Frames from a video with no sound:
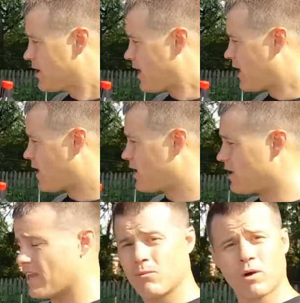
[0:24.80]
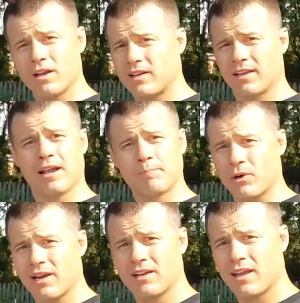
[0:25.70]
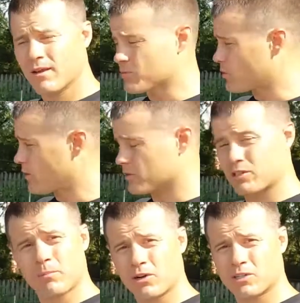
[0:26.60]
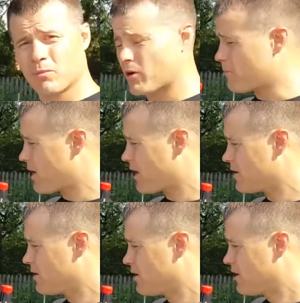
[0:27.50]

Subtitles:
and he wanted to get upgraded to AMSOIL. Smart man.